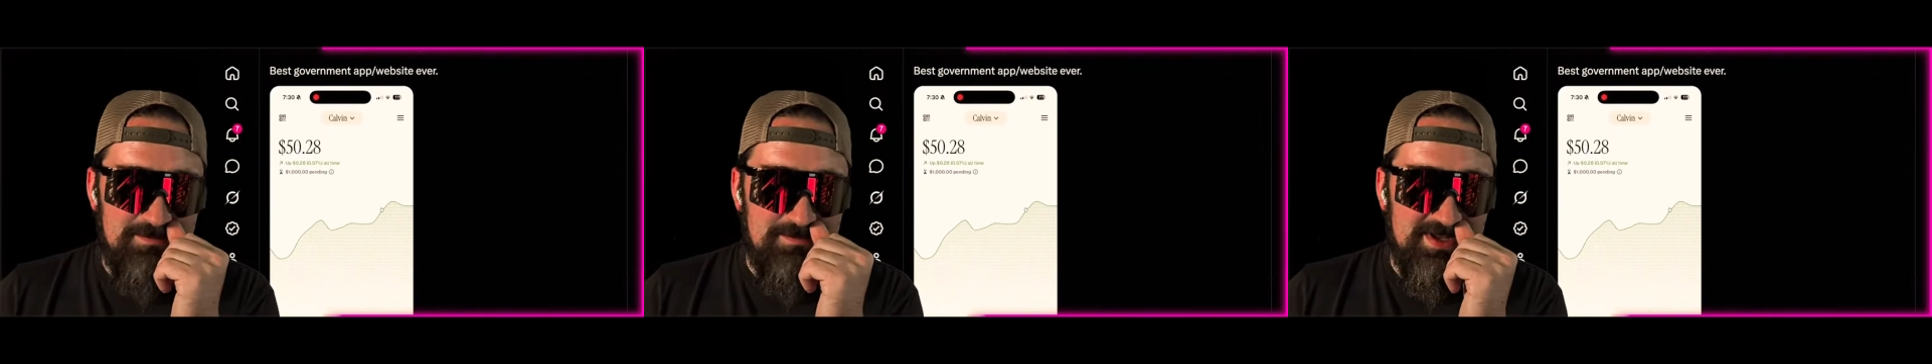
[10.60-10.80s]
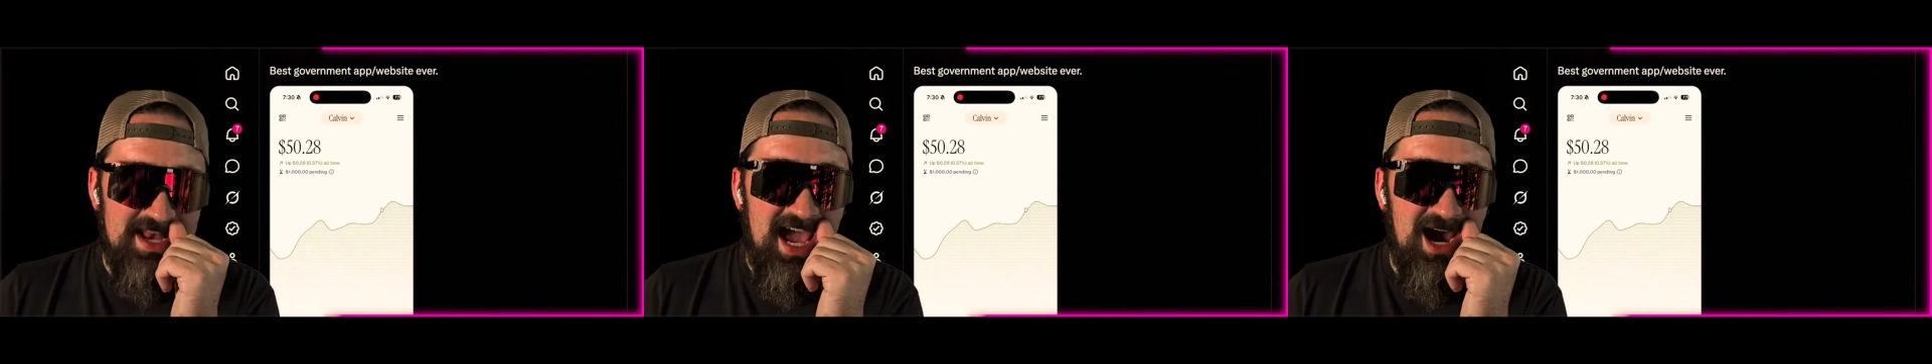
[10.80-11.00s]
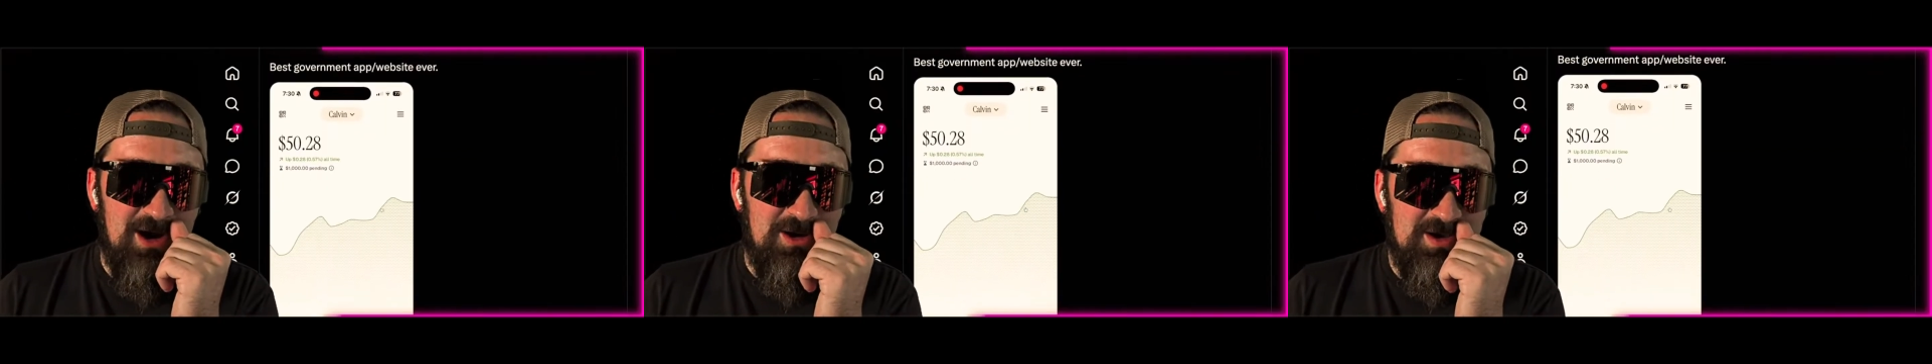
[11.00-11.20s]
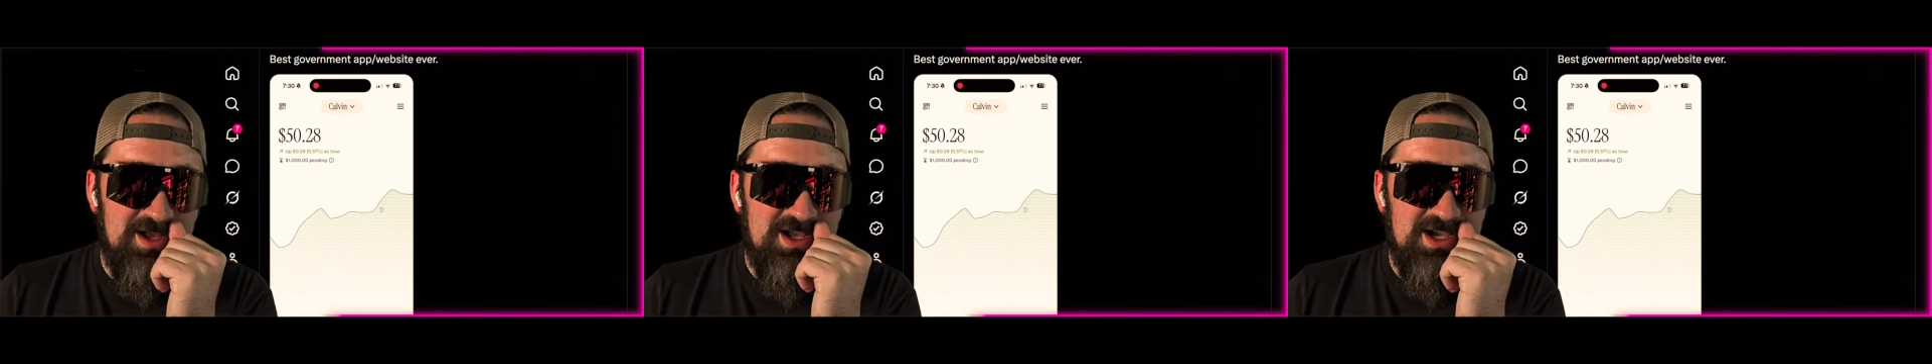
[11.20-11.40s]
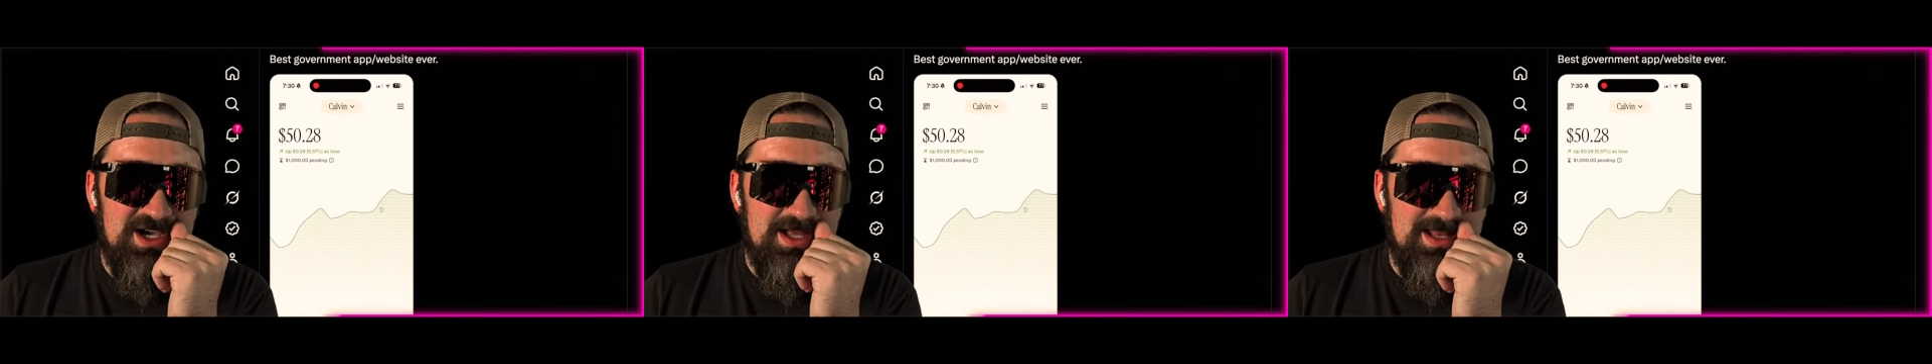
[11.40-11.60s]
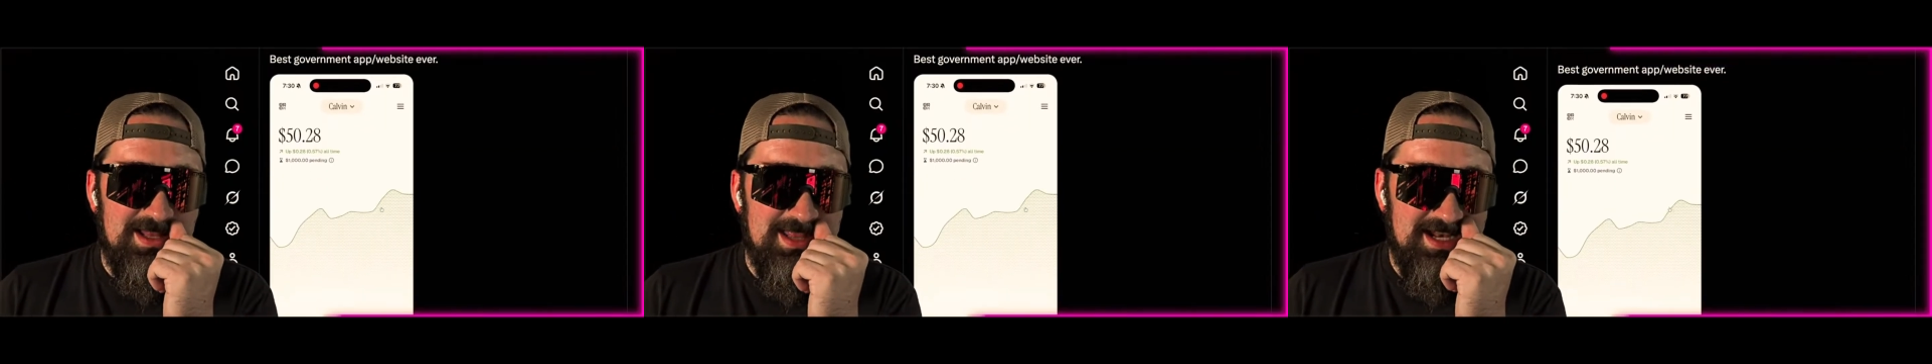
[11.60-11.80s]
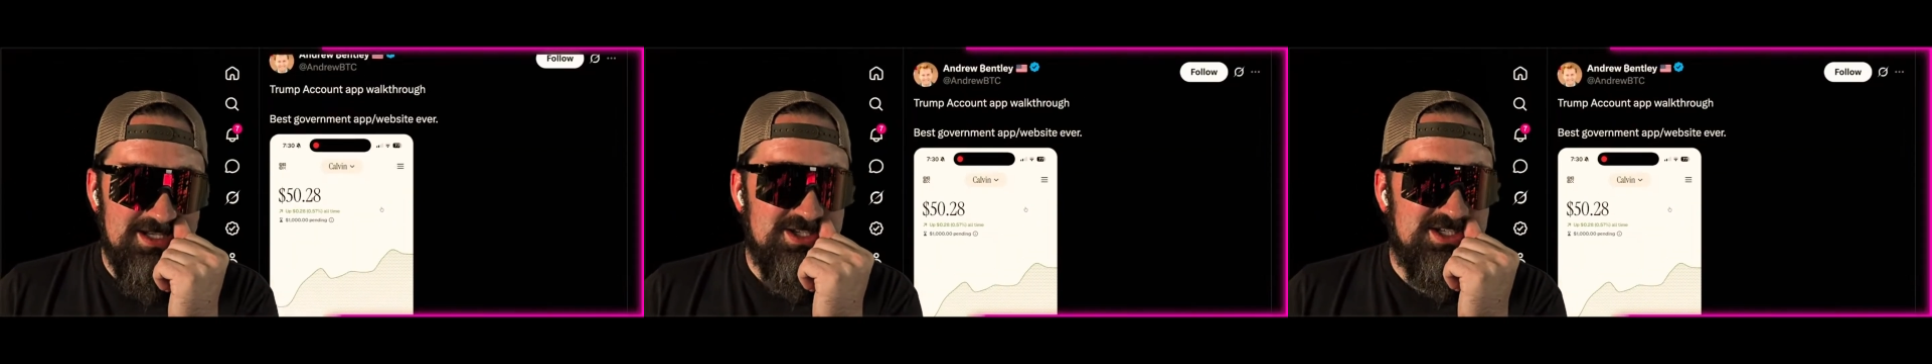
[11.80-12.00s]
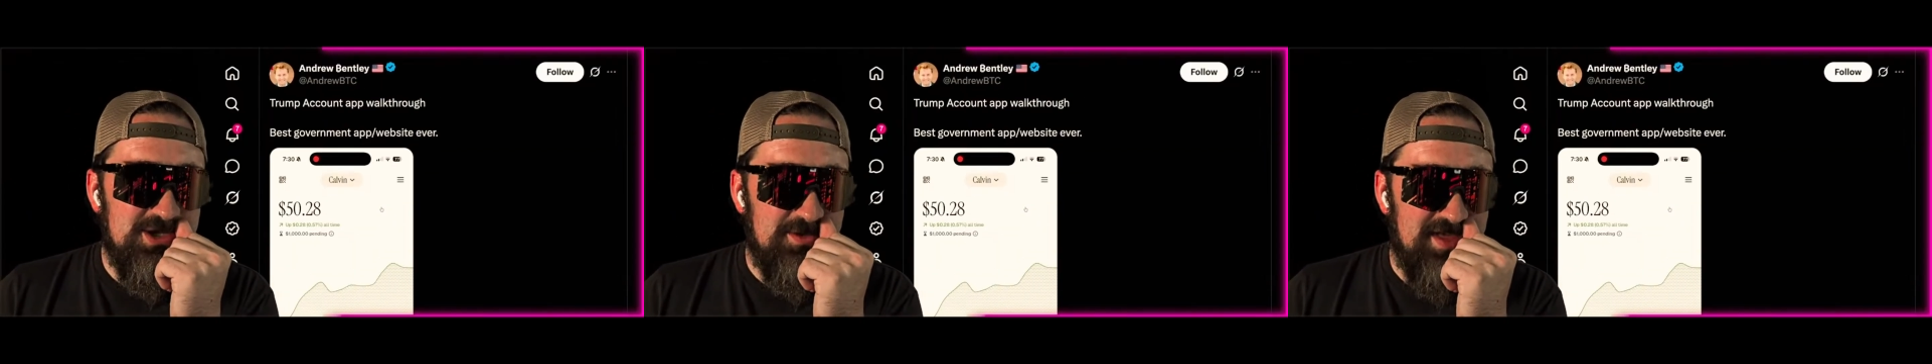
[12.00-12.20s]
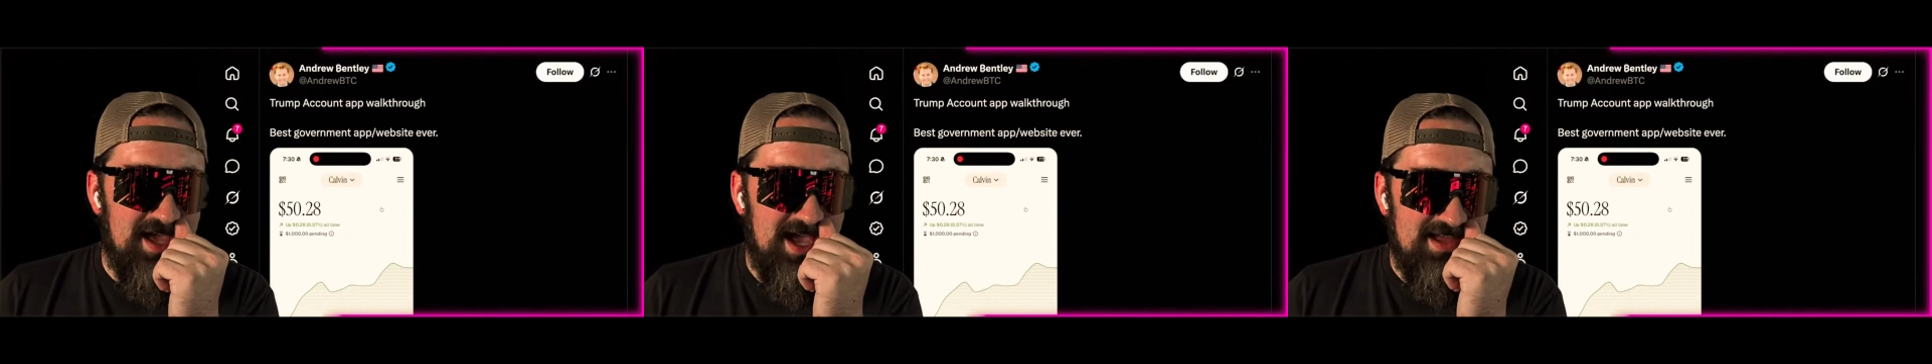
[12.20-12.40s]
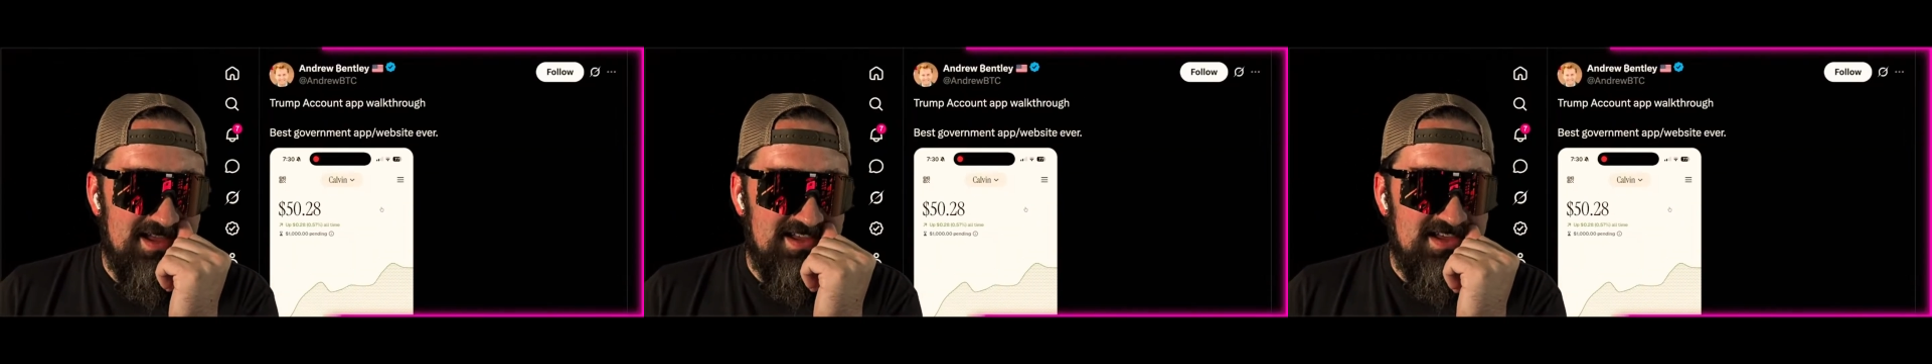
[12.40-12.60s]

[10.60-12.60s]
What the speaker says: now let us do that.